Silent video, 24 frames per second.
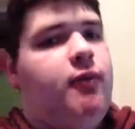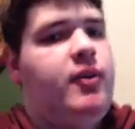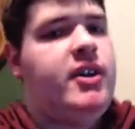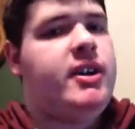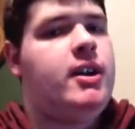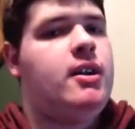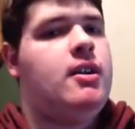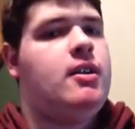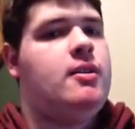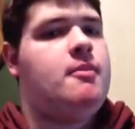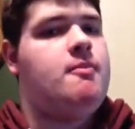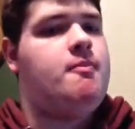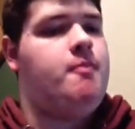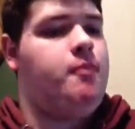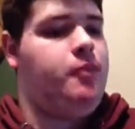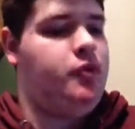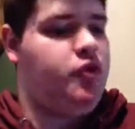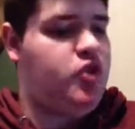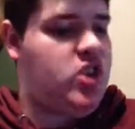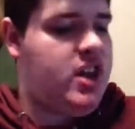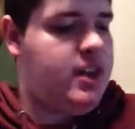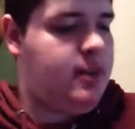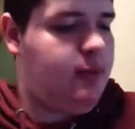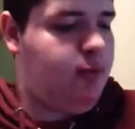to figure,
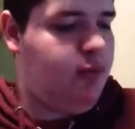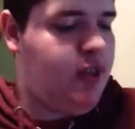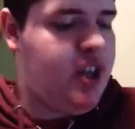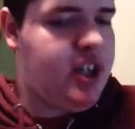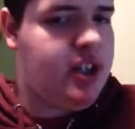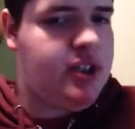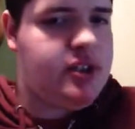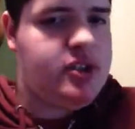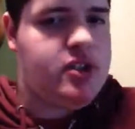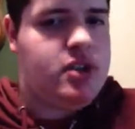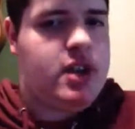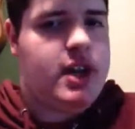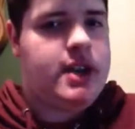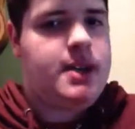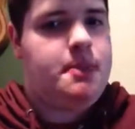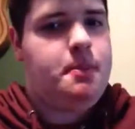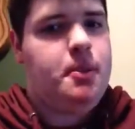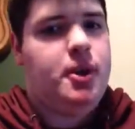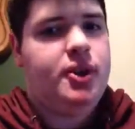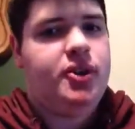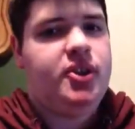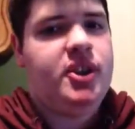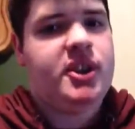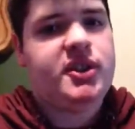trying to fig- trying to
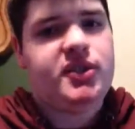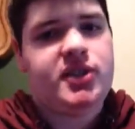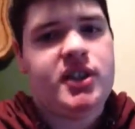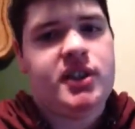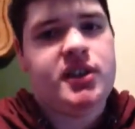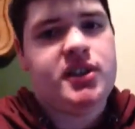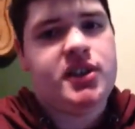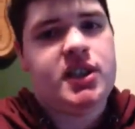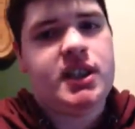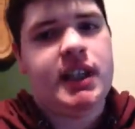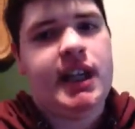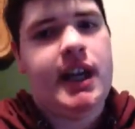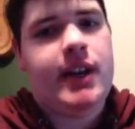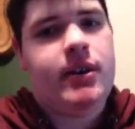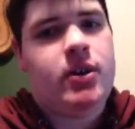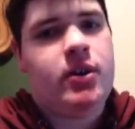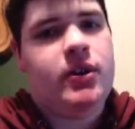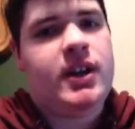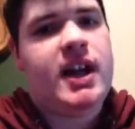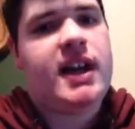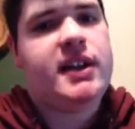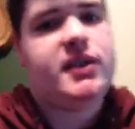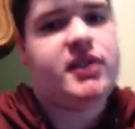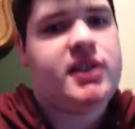put this sentence together
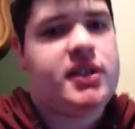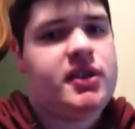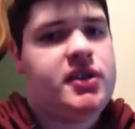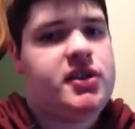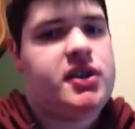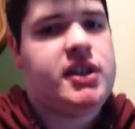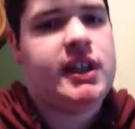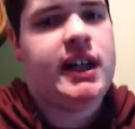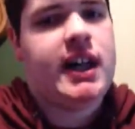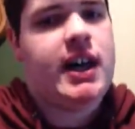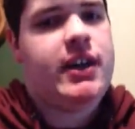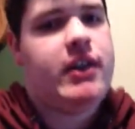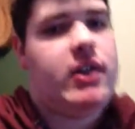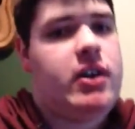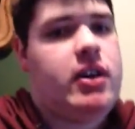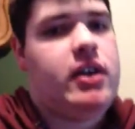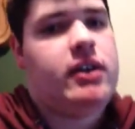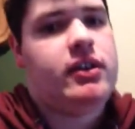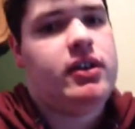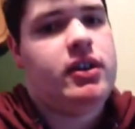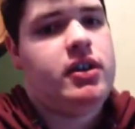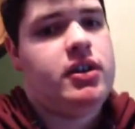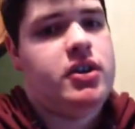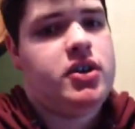and that sentence together,
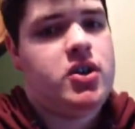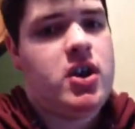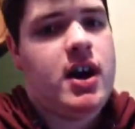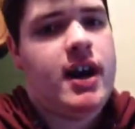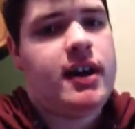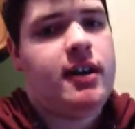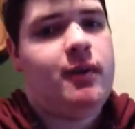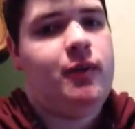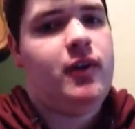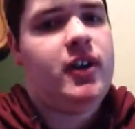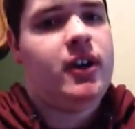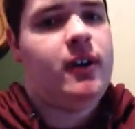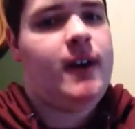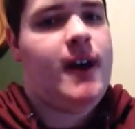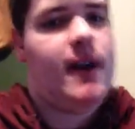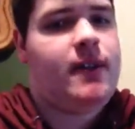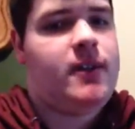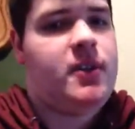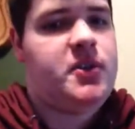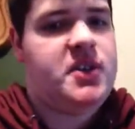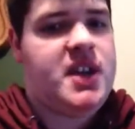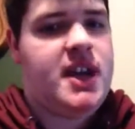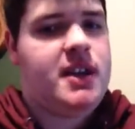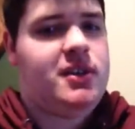and then trying to figure
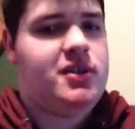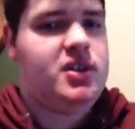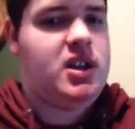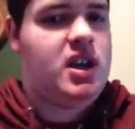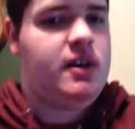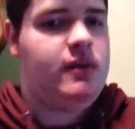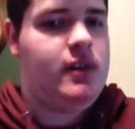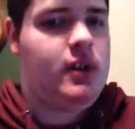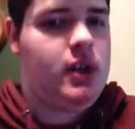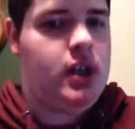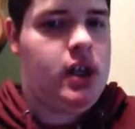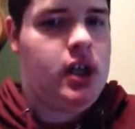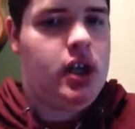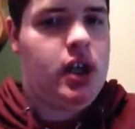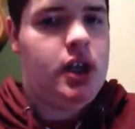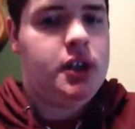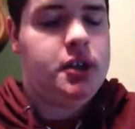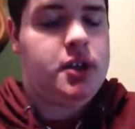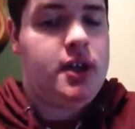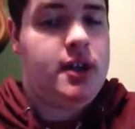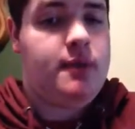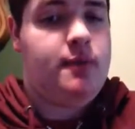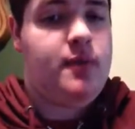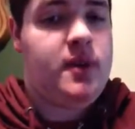out the tense of it,
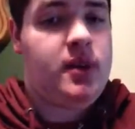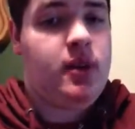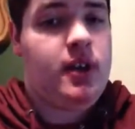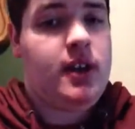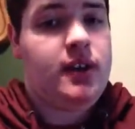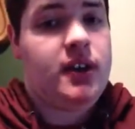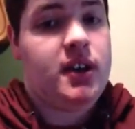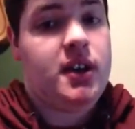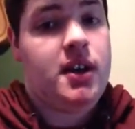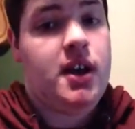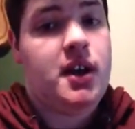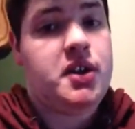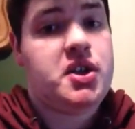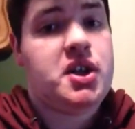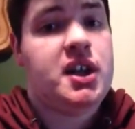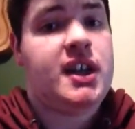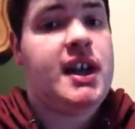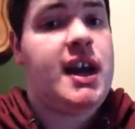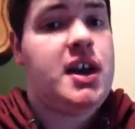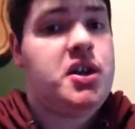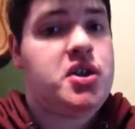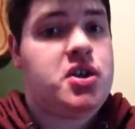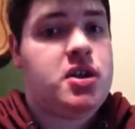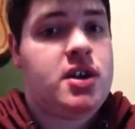trying to figure out the
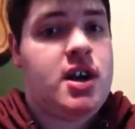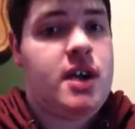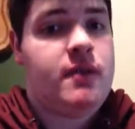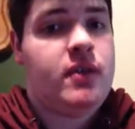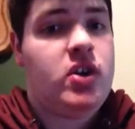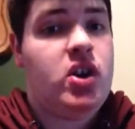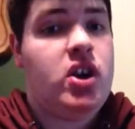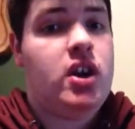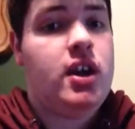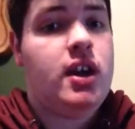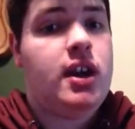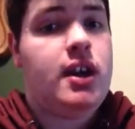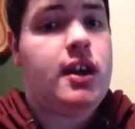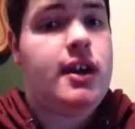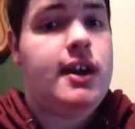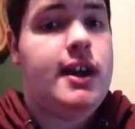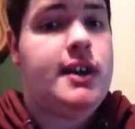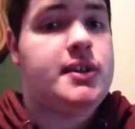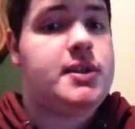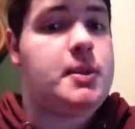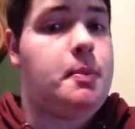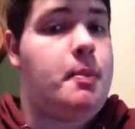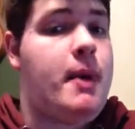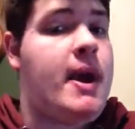conjugation of it.
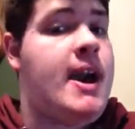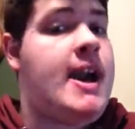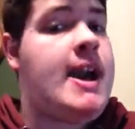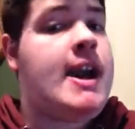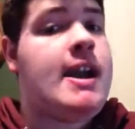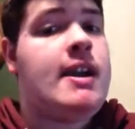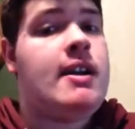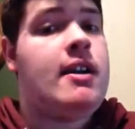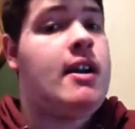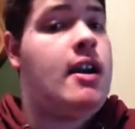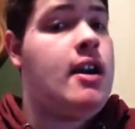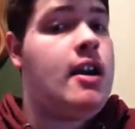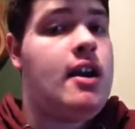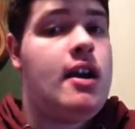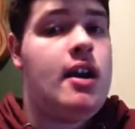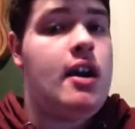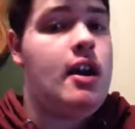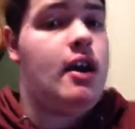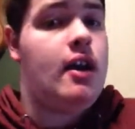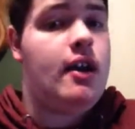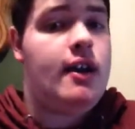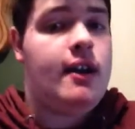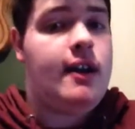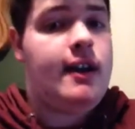It's a pain.
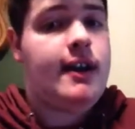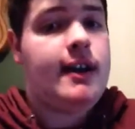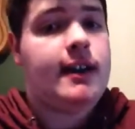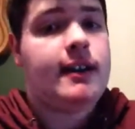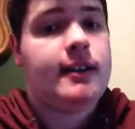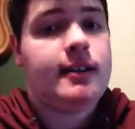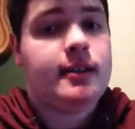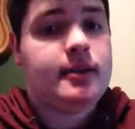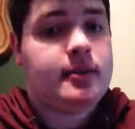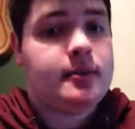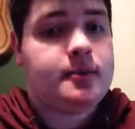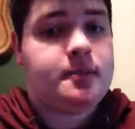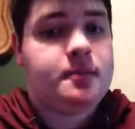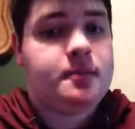Like